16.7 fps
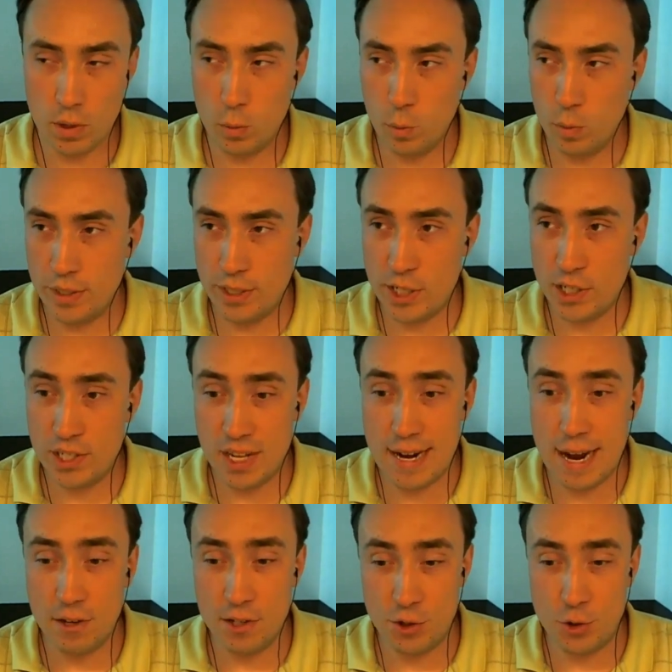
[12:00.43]
we just
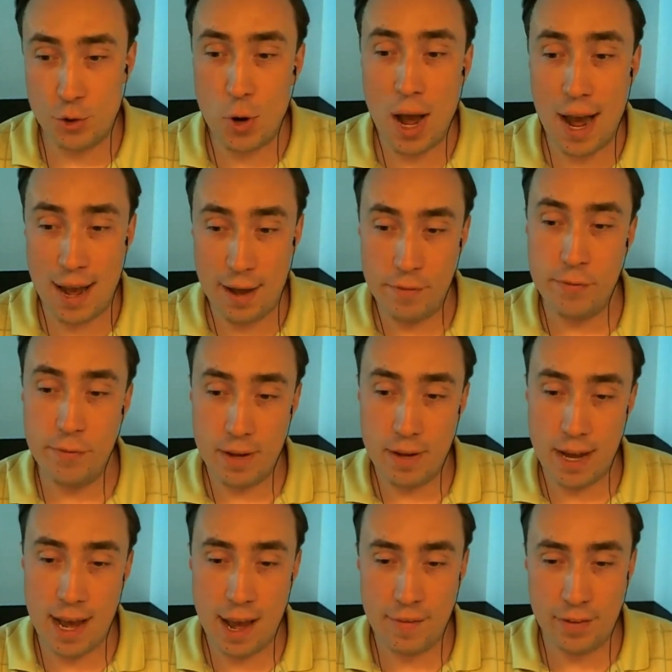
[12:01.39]
announced Drive
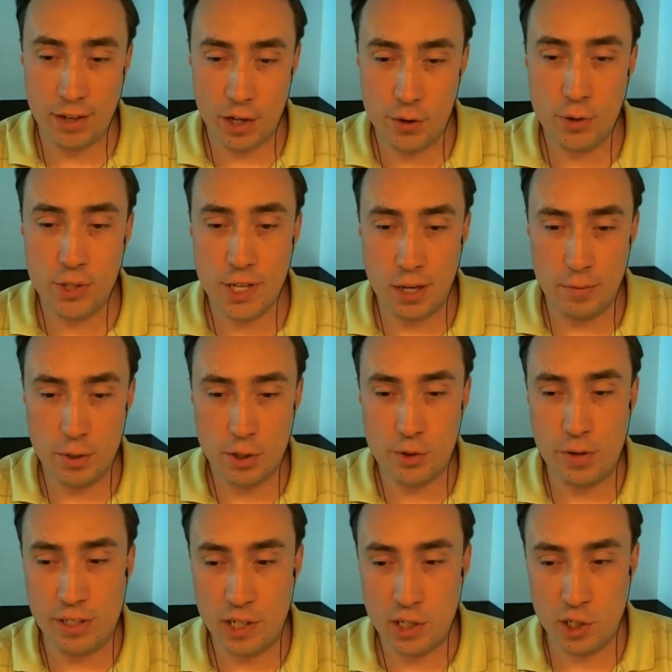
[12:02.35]
having a new set of
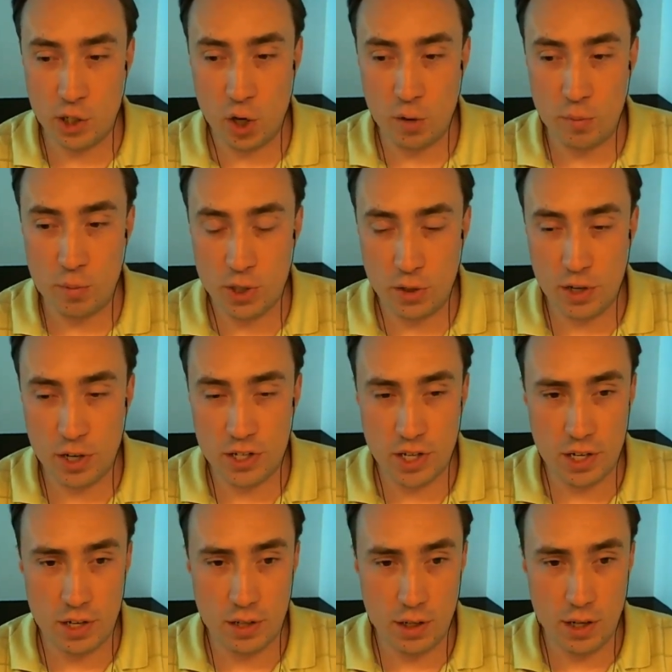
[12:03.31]
restricted scopes. So there's
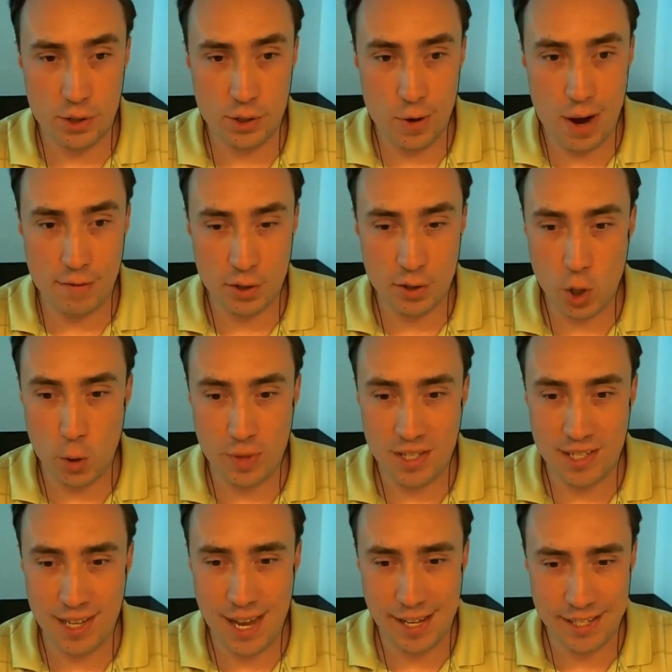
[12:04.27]
a, a Drive scope
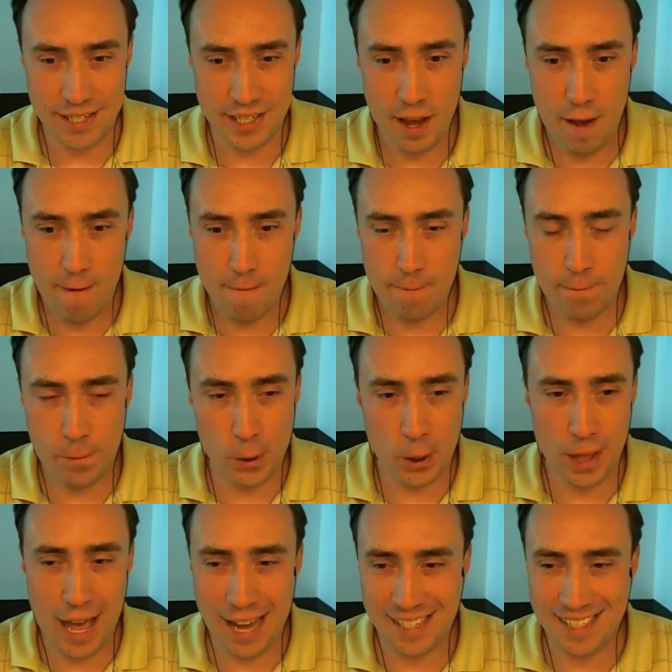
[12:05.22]
that says
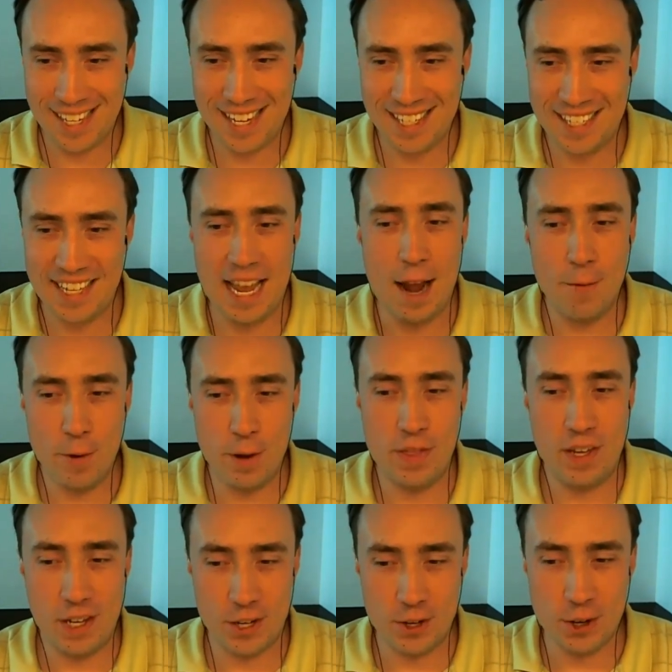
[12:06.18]
full access to
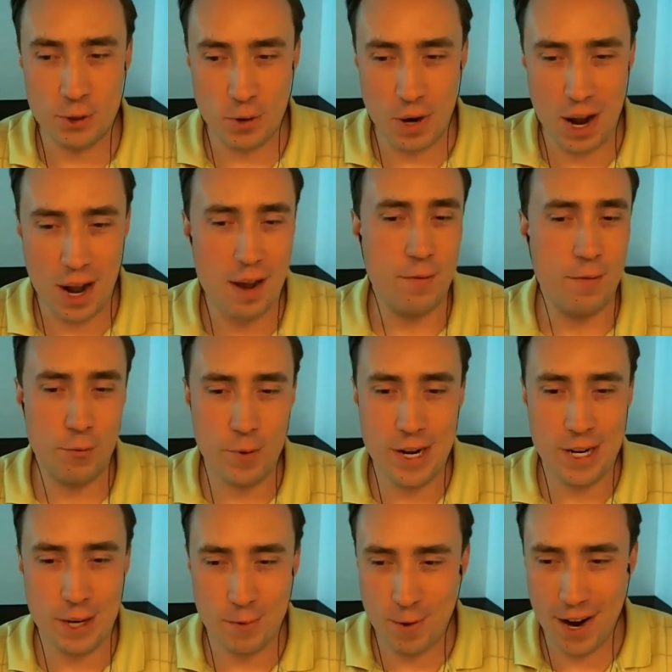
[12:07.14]
everything in your Drive,
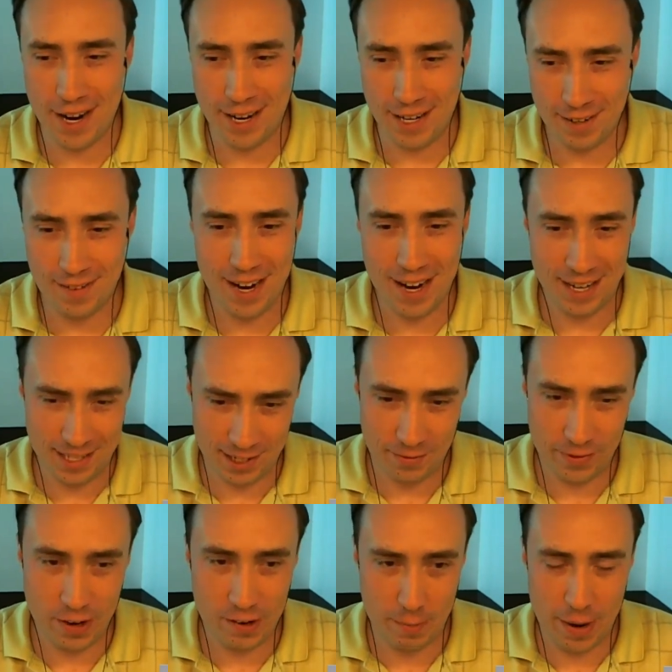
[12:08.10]
read and write, right? It's a
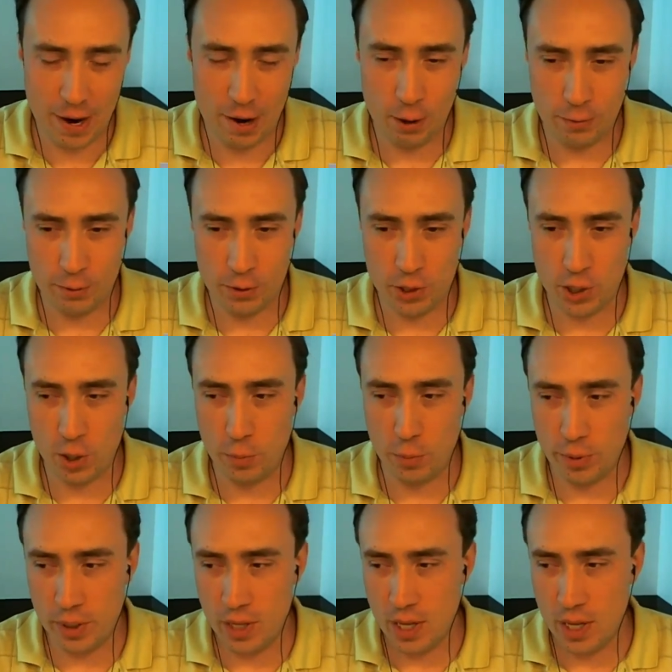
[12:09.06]
very powerful
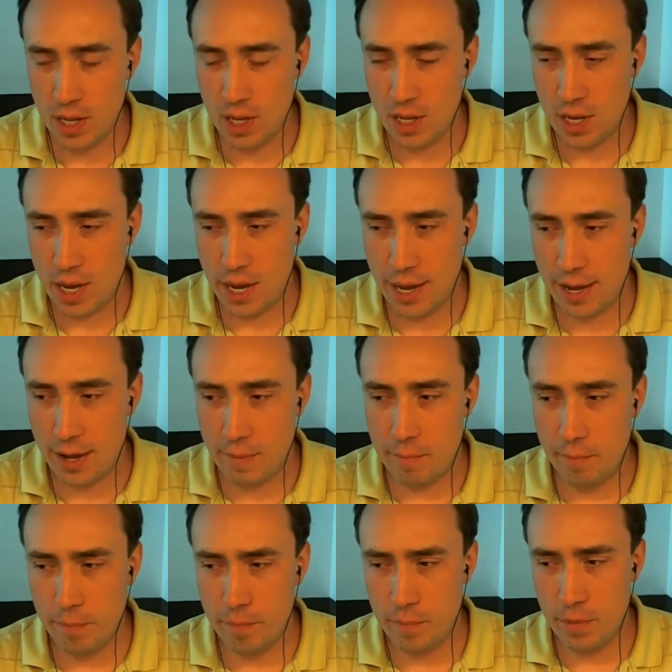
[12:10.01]
scope.
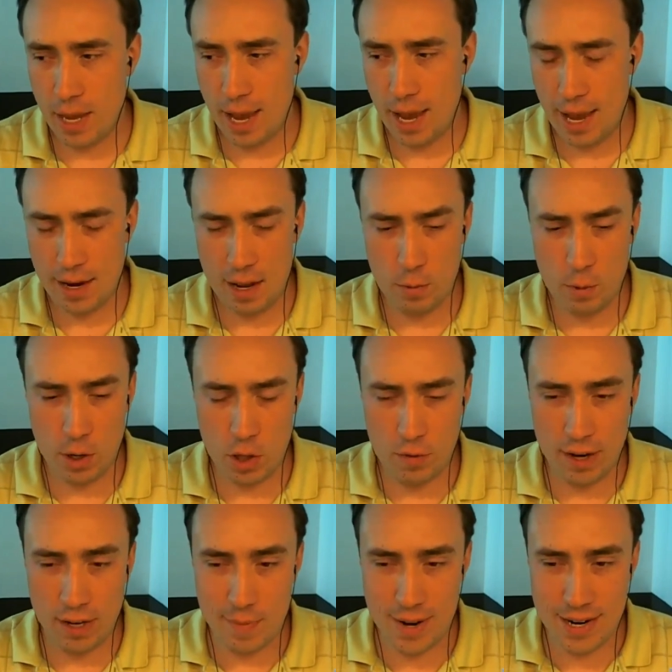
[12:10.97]
Um, and one of the
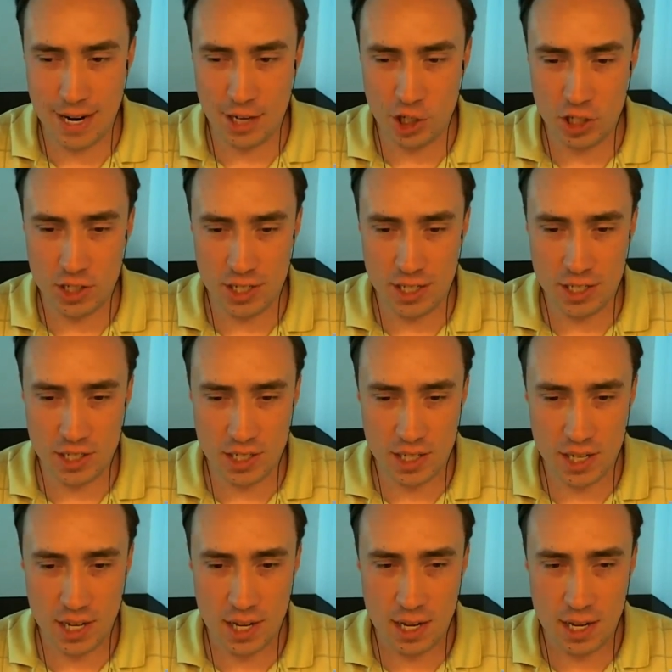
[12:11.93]
recommendations is,